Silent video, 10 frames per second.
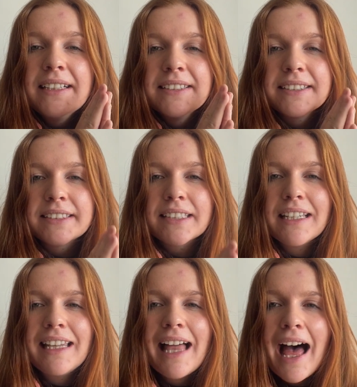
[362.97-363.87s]

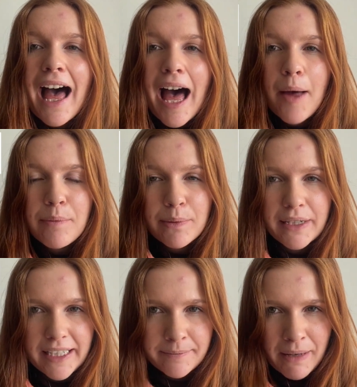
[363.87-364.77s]
slaap
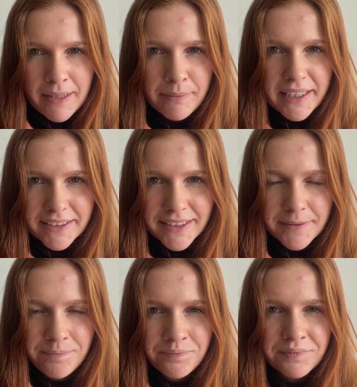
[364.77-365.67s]
in mijn bed.
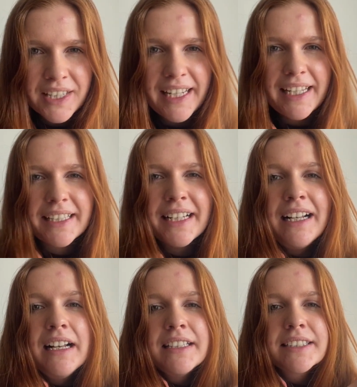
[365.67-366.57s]
Ik
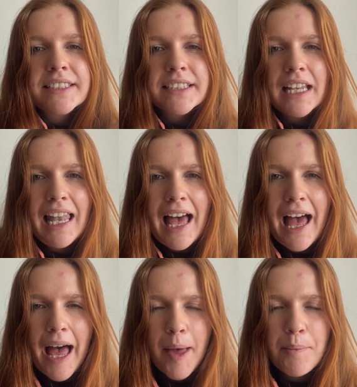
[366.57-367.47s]

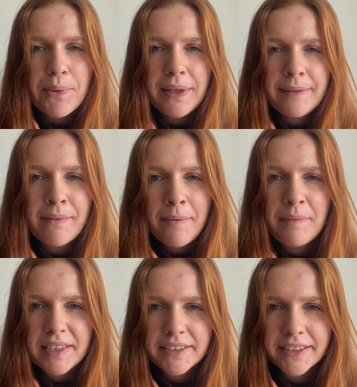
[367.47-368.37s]
slaap in mijn
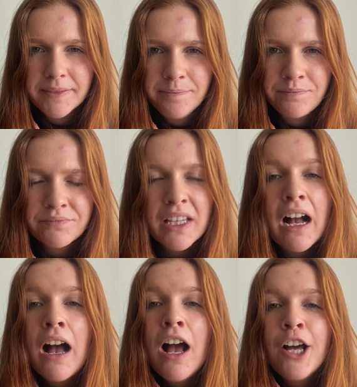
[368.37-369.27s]
bed.
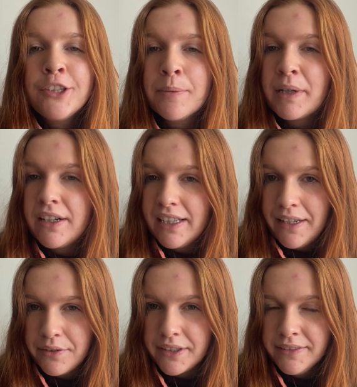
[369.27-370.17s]
Number
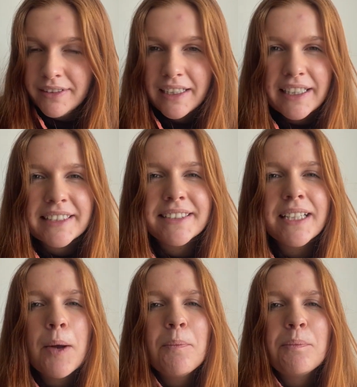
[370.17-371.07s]
11 is
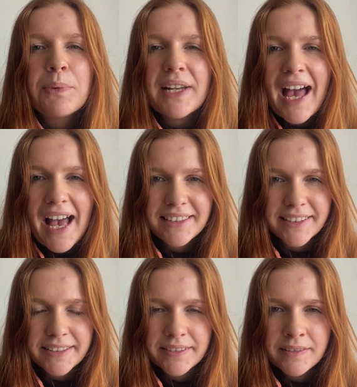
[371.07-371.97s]

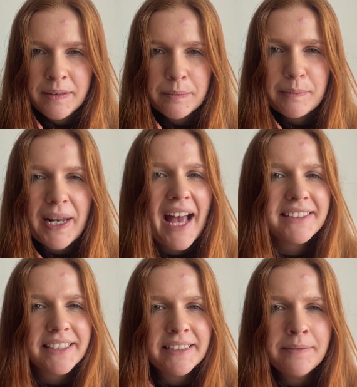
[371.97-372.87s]
praten.
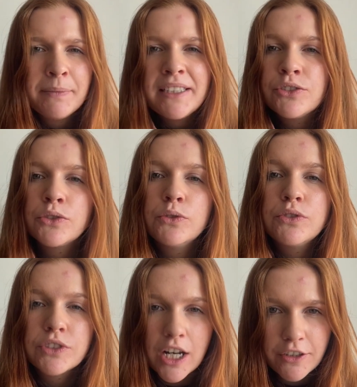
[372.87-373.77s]
Praten means to
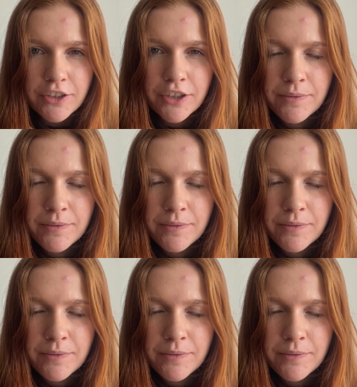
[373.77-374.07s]
talk.